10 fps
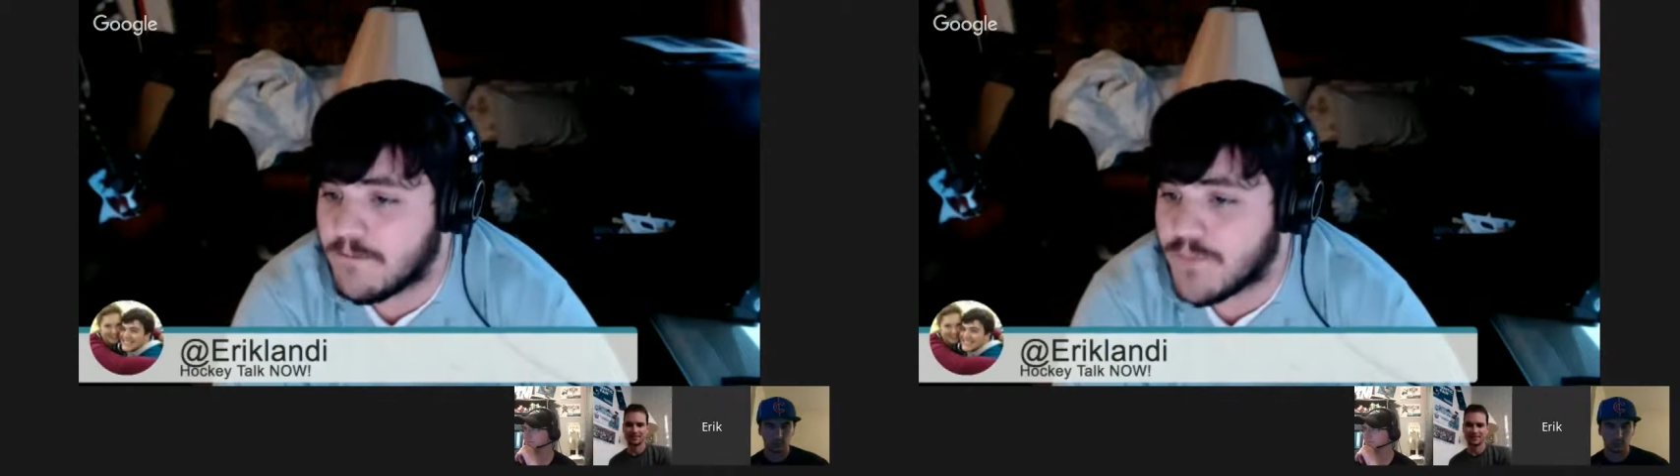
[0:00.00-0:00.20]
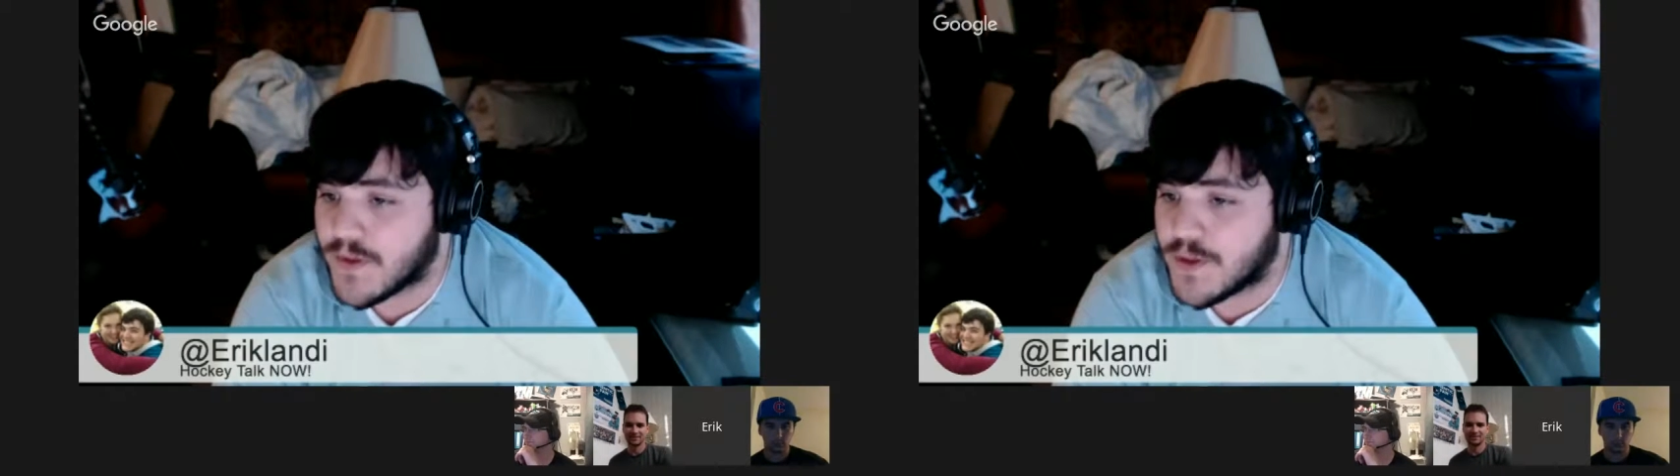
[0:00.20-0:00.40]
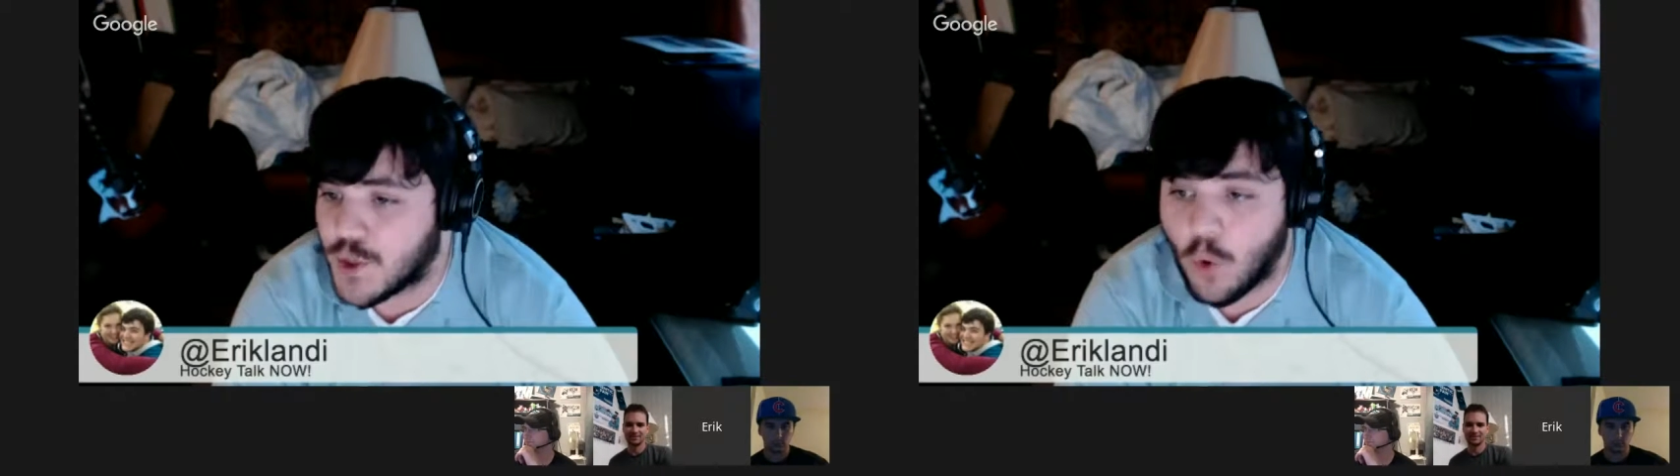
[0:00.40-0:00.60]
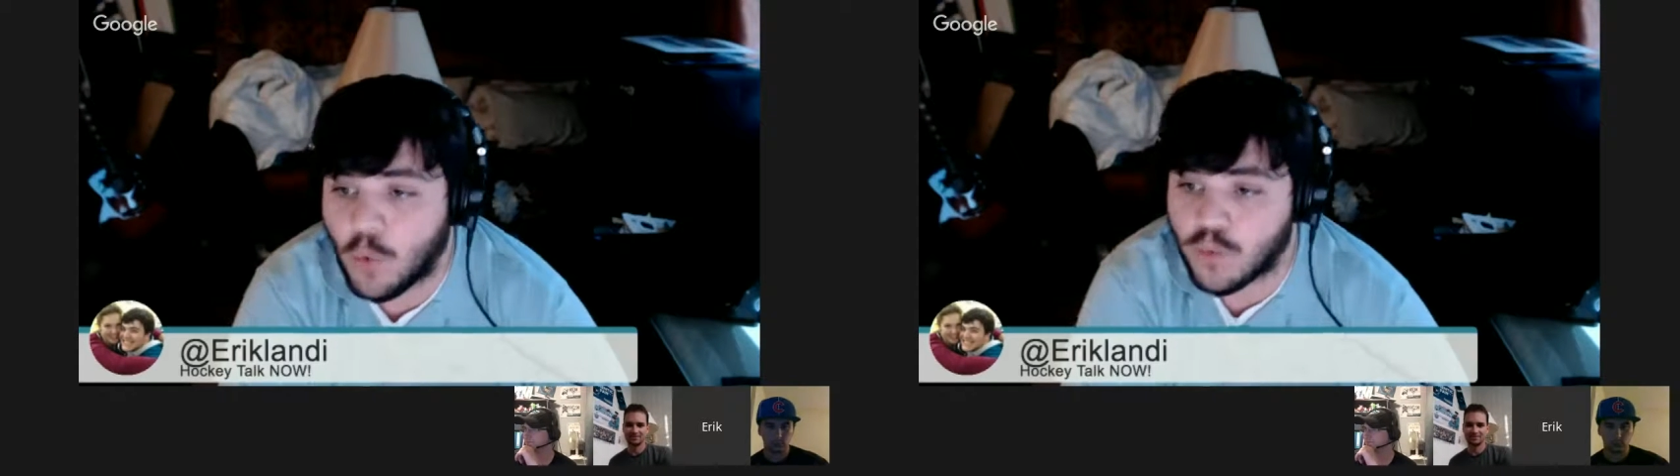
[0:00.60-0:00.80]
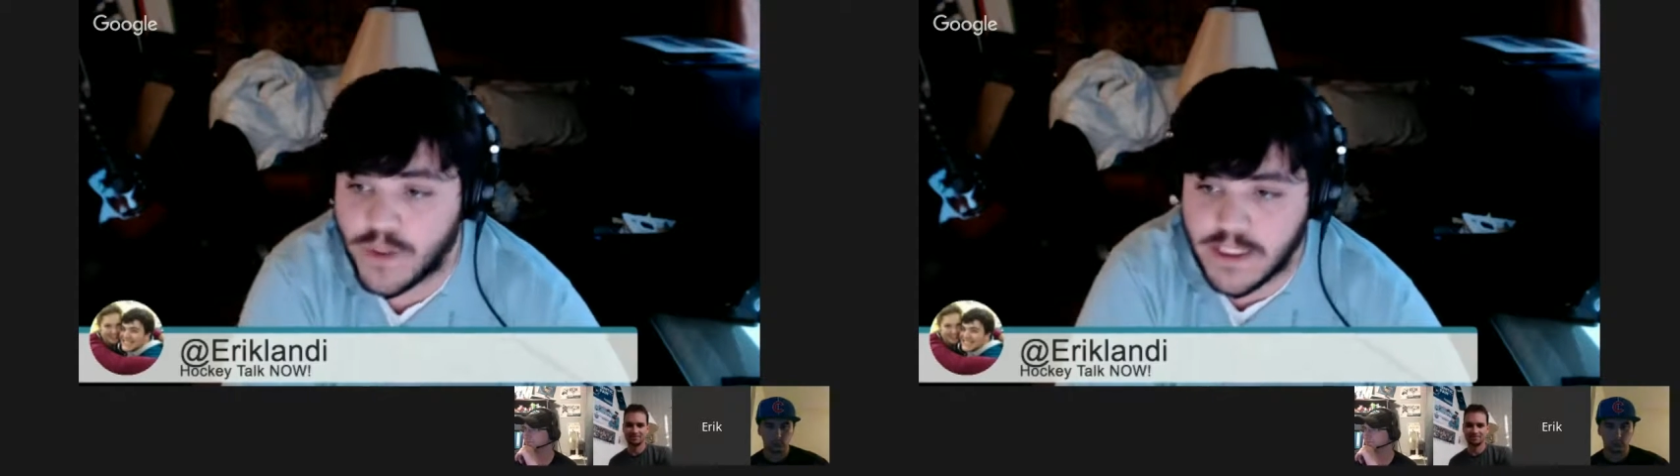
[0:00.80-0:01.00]
don't
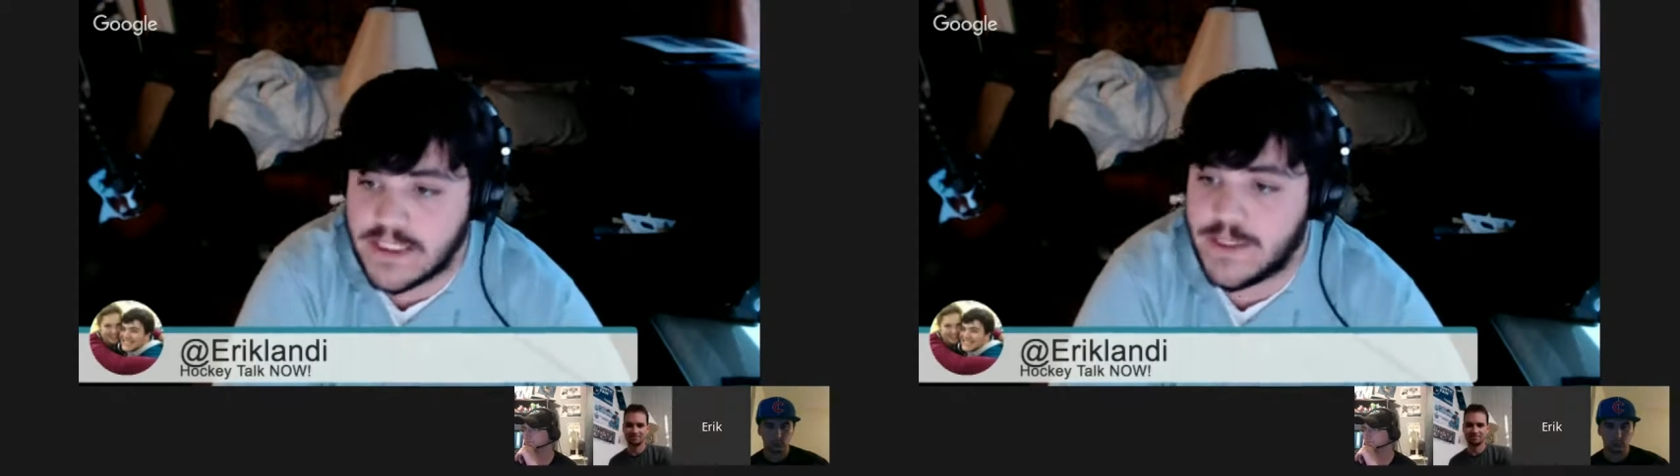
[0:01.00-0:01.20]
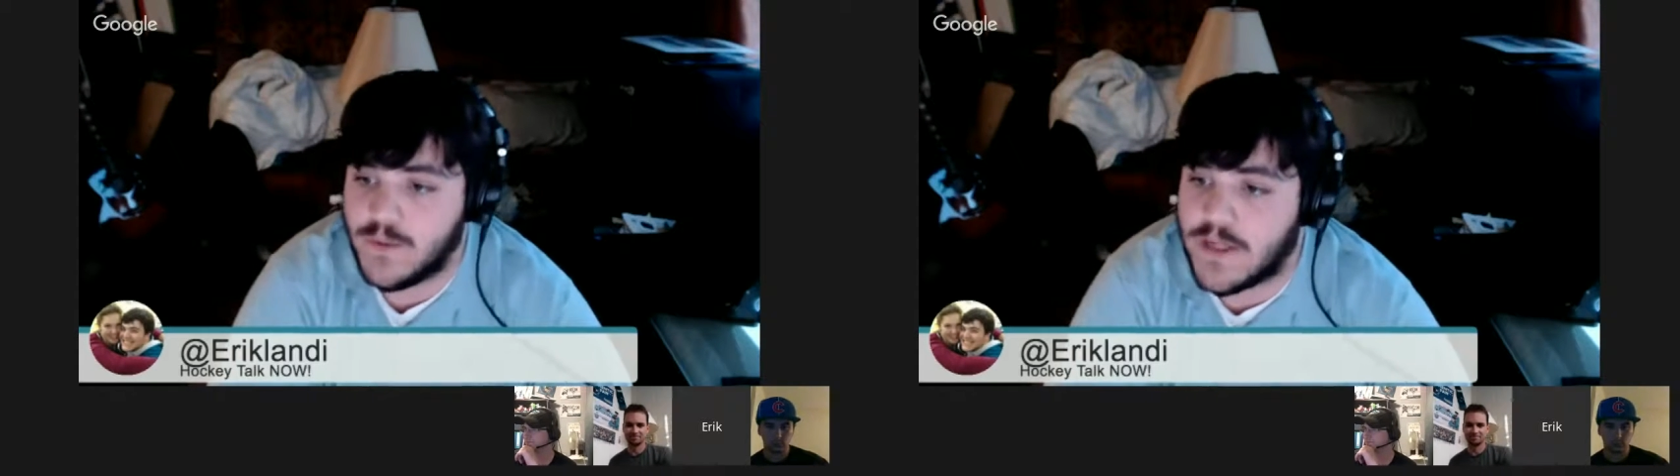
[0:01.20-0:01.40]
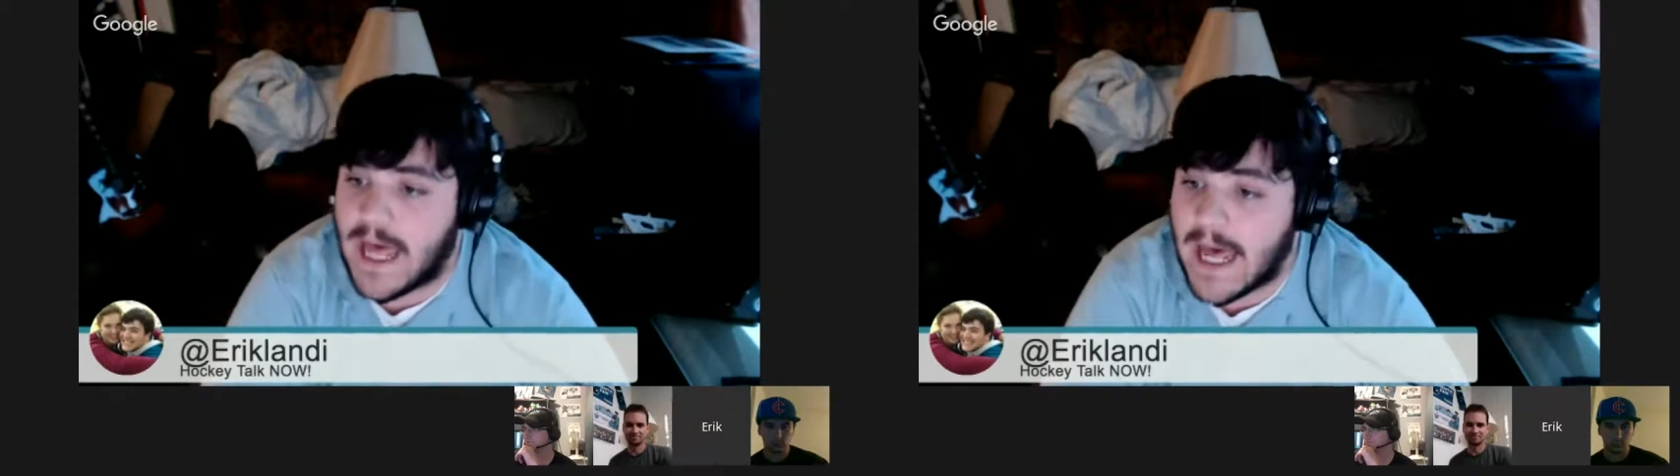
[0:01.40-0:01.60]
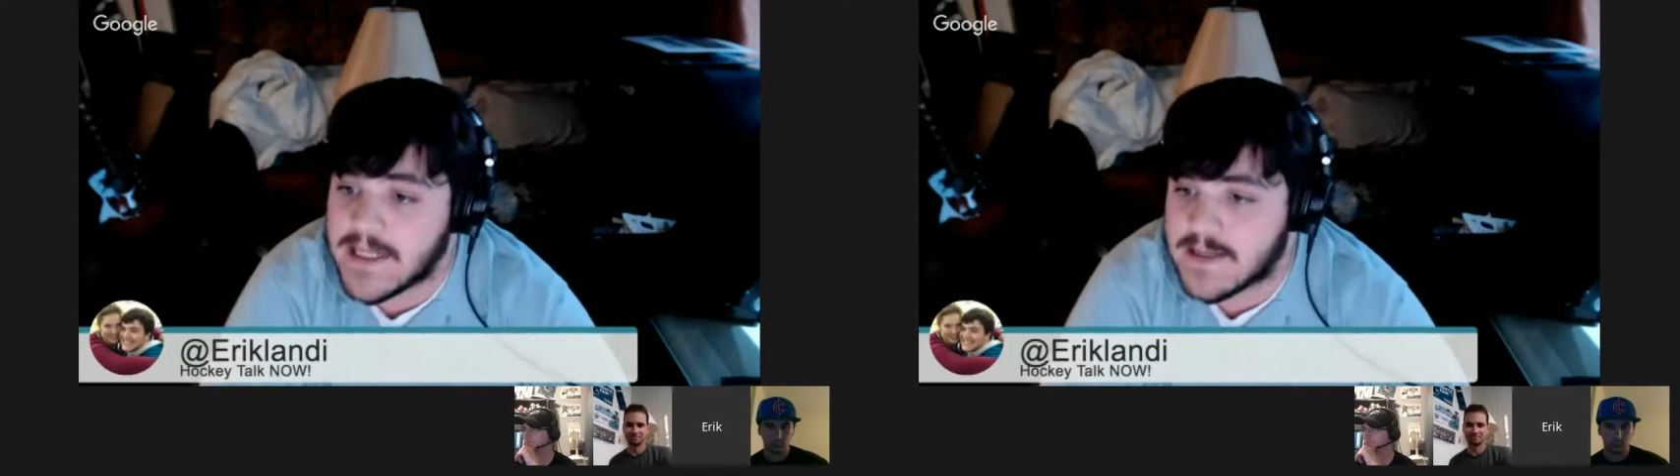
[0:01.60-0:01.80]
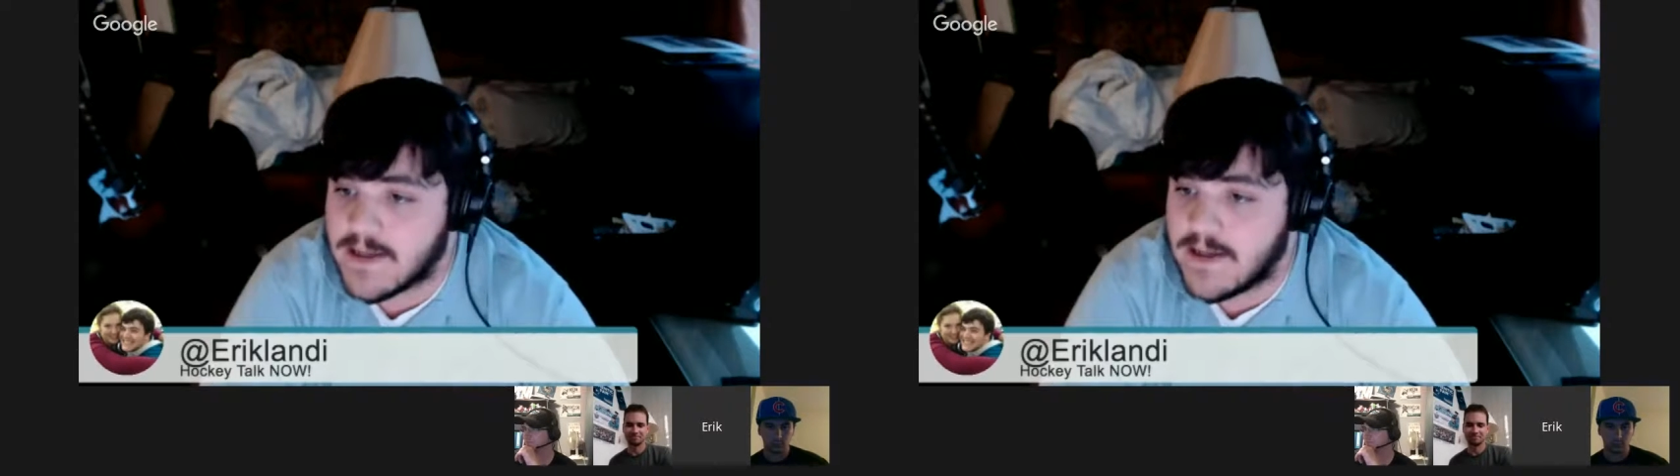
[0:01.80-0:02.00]
really do that,